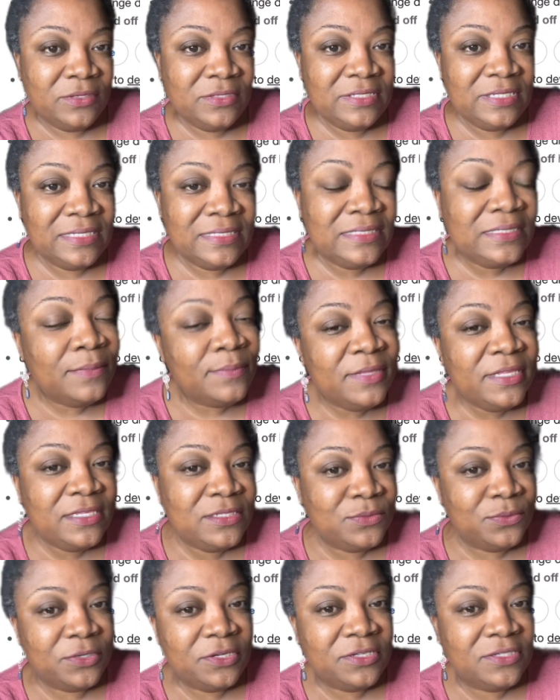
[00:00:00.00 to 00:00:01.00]
since some of these
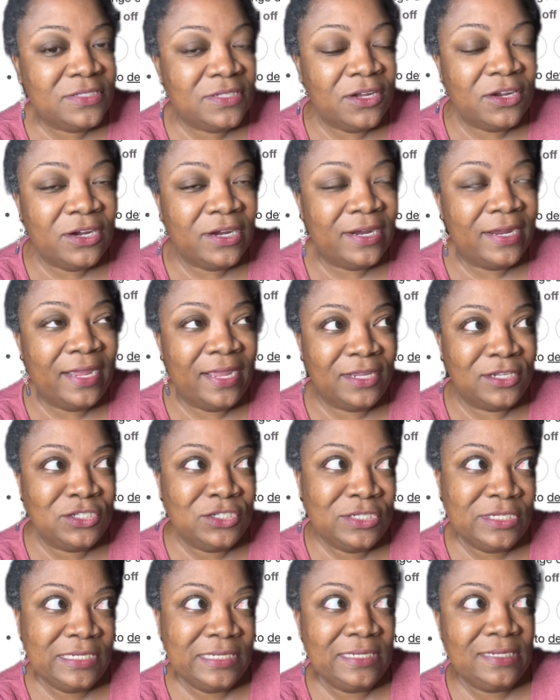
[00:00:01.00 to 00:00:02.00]
words are
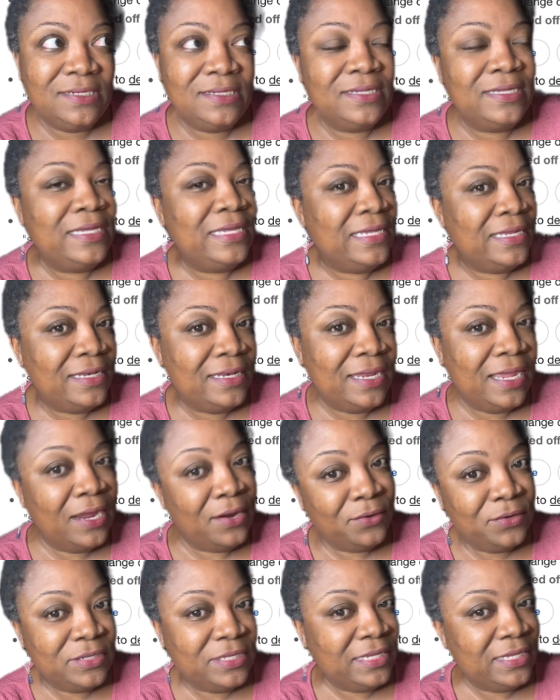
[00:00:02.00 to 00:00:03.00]
actually in
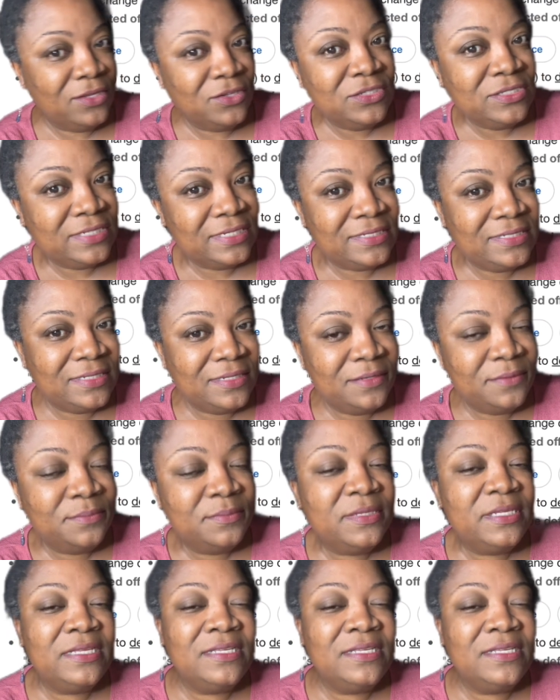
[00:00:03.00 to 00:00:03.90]
our legal system,